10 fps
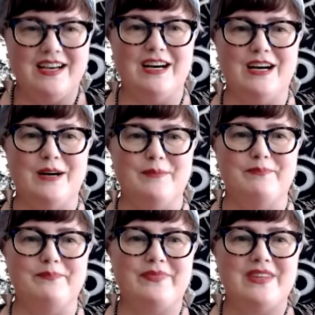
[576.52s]

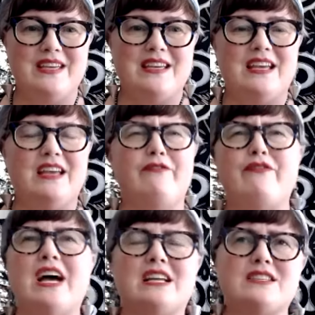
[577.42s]
Um, in
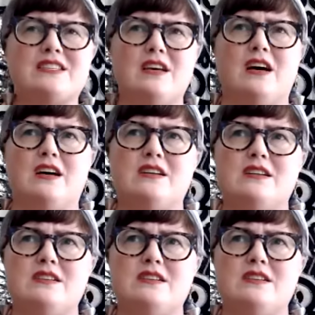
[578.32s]
fact, uh,